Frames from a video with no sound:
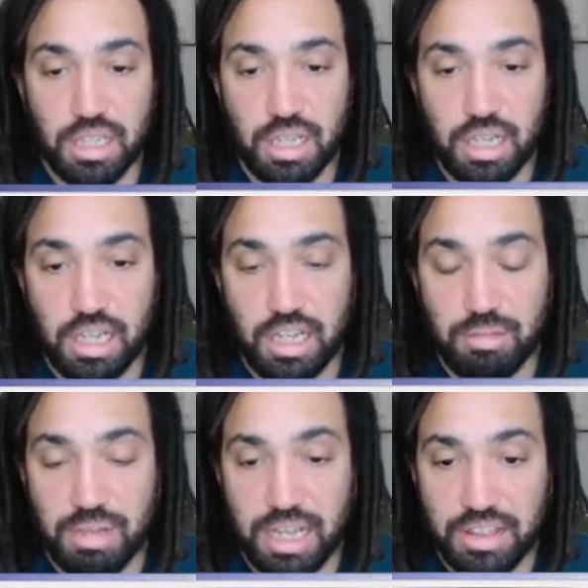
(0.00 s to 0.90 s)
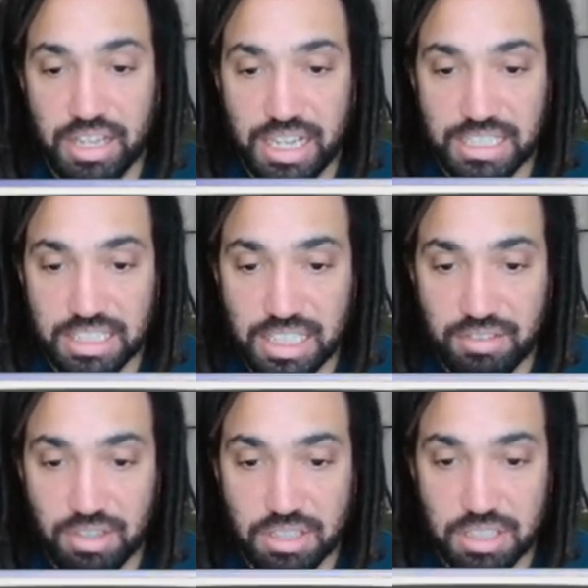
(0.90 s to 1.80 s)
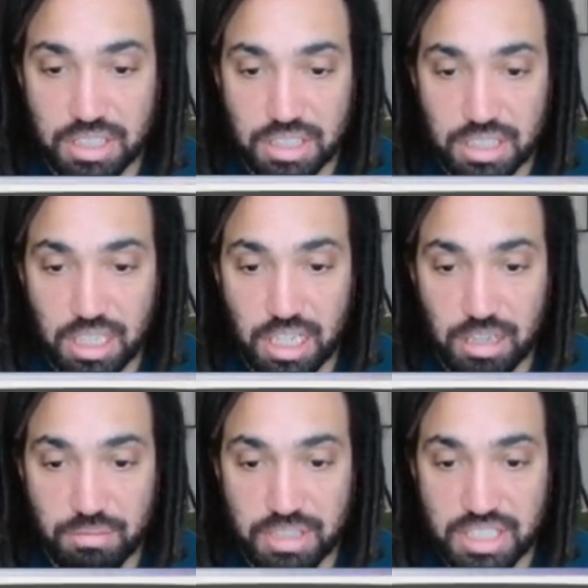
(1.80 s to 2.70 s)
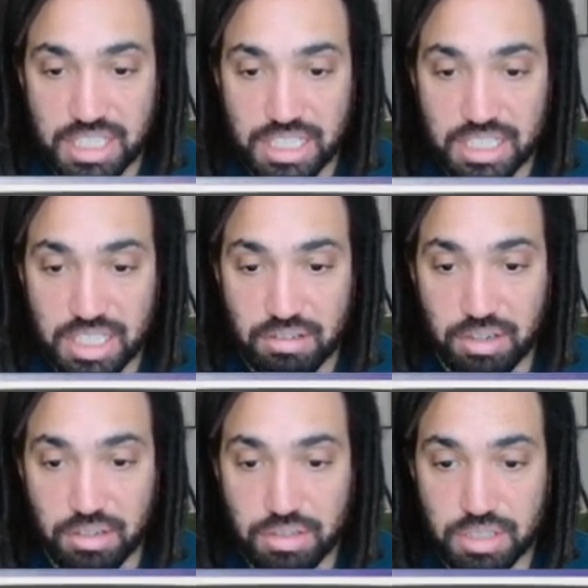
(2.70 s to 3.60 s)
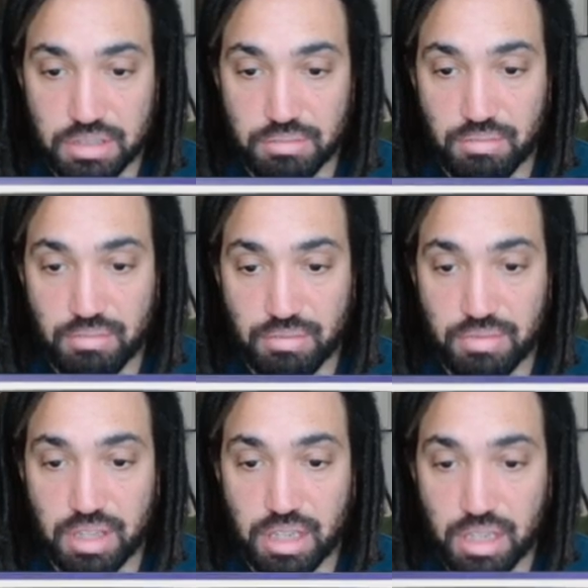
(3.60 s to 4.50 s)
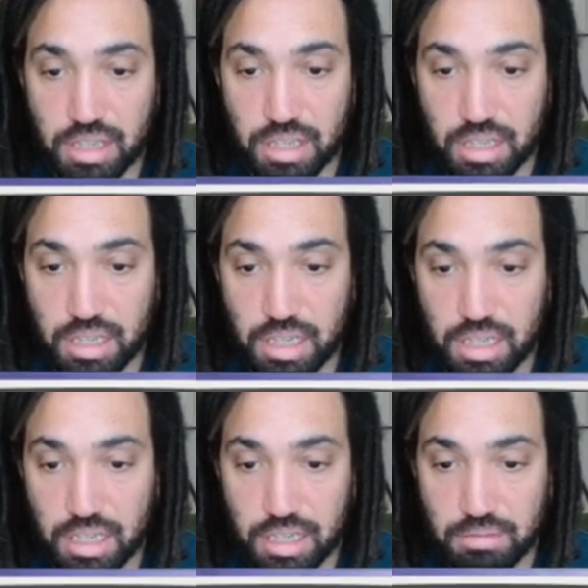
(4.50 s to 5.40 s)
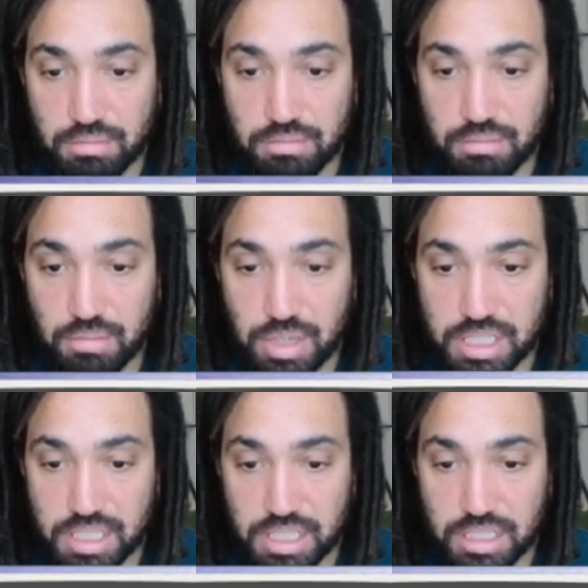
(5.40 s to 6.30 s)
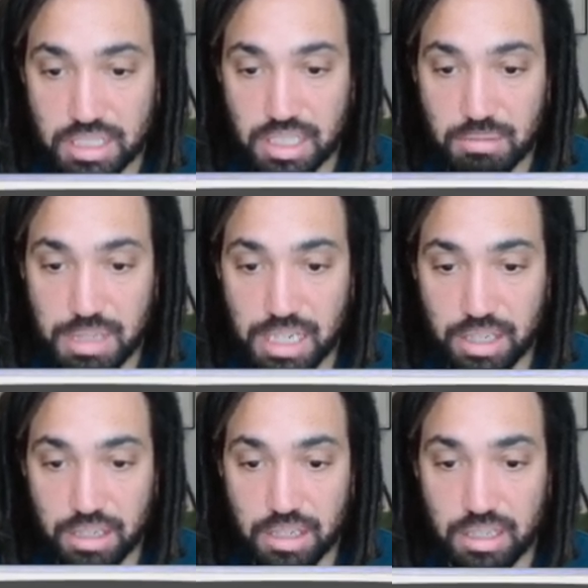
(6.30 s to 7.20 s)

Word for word: Um, and that is going to give us um, six zeros, um, which is a million.